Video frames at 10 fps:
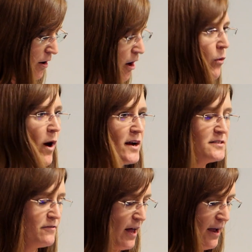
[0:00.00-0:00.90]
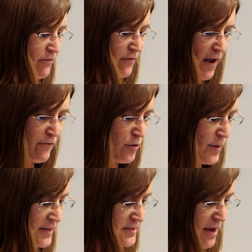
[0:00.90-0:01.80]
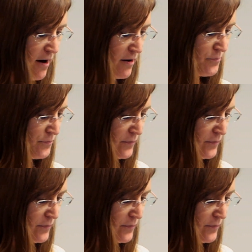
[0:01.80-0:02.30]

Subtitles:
All walks of life, everybody's there.